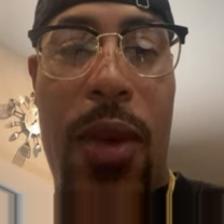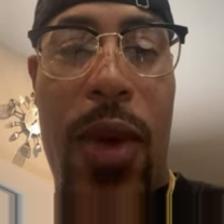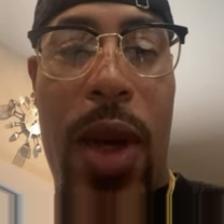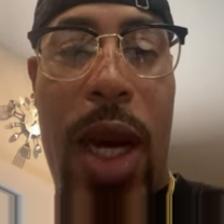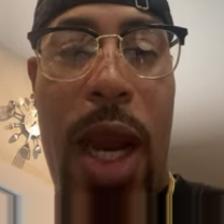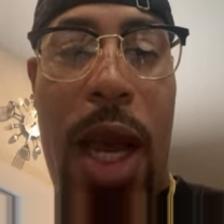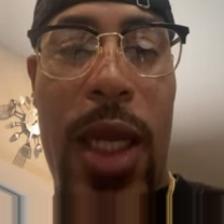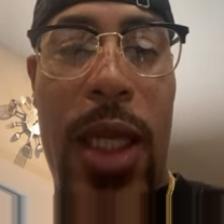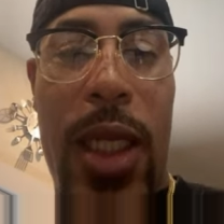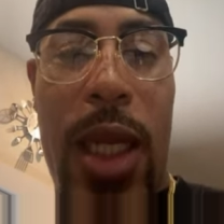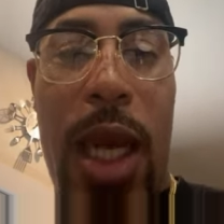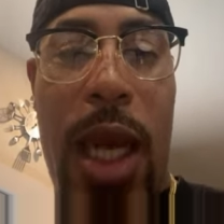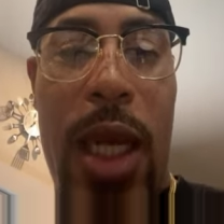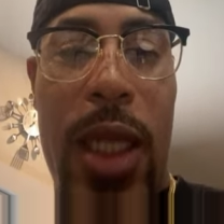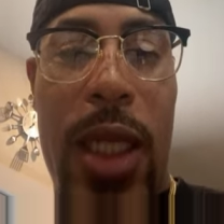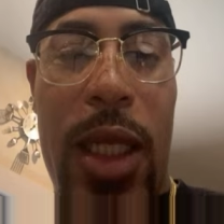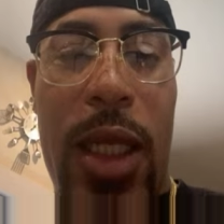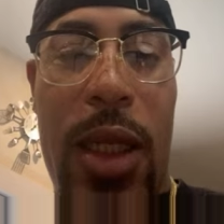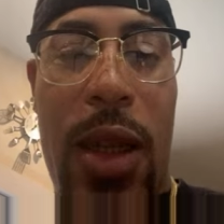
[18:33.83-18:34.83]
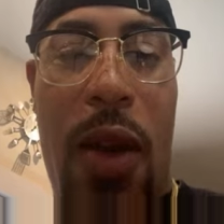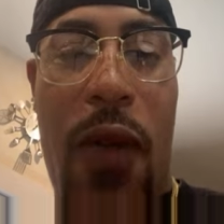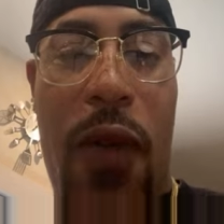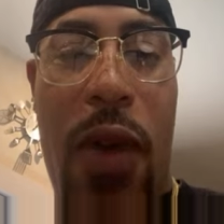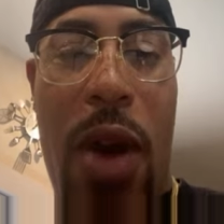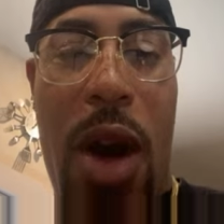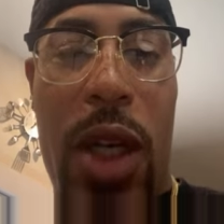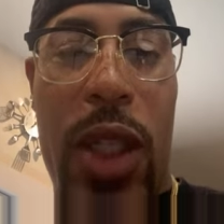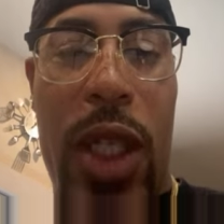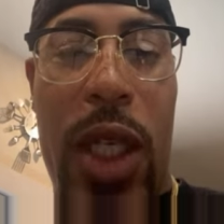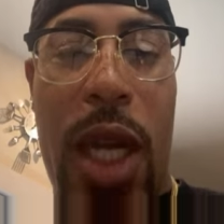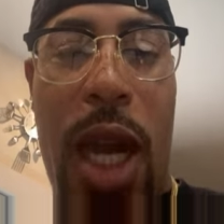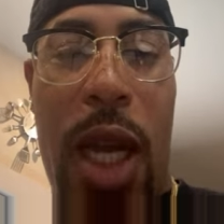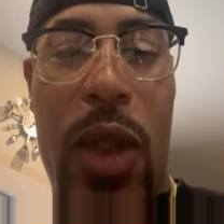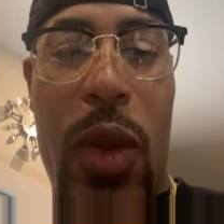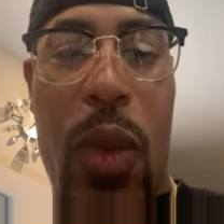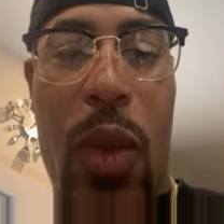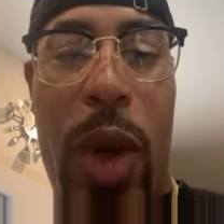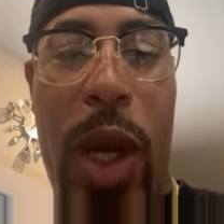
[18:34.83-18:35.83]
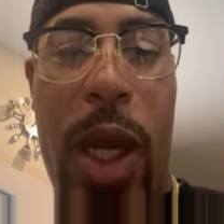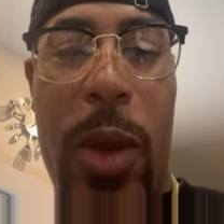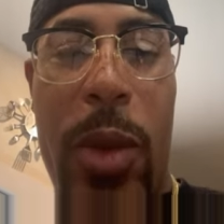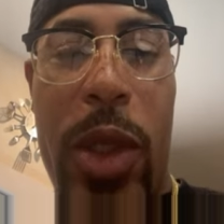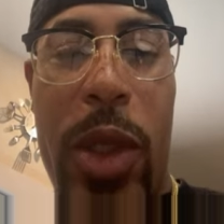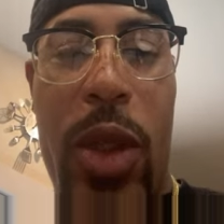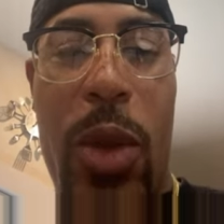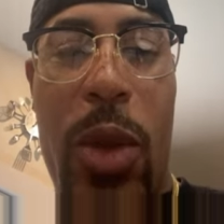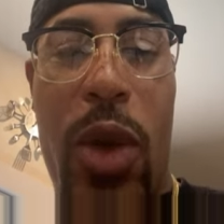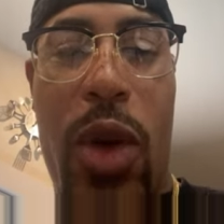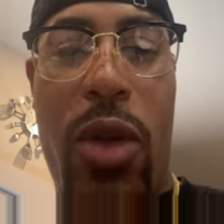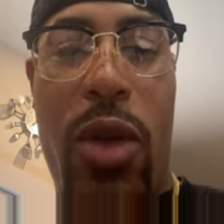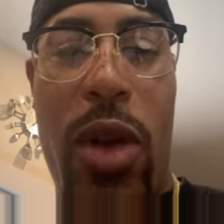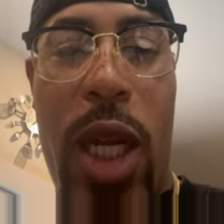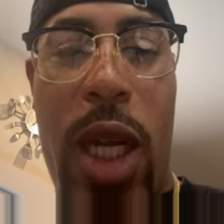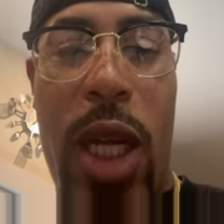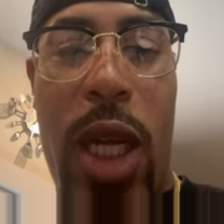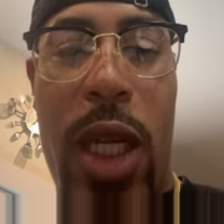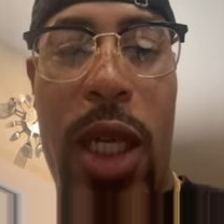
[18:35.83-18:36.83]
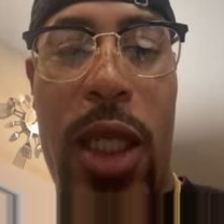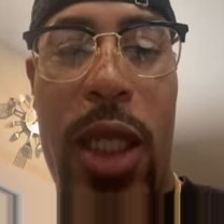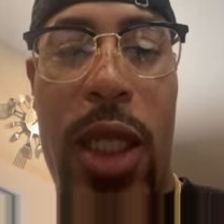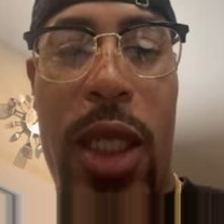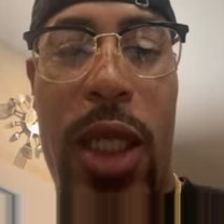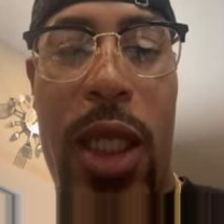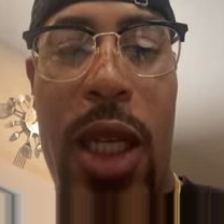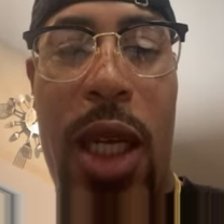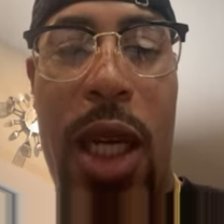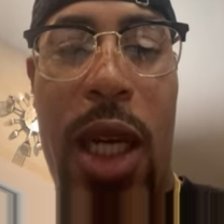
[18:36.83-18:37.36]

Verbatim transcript: Renee said so far she got some ribs and some greens.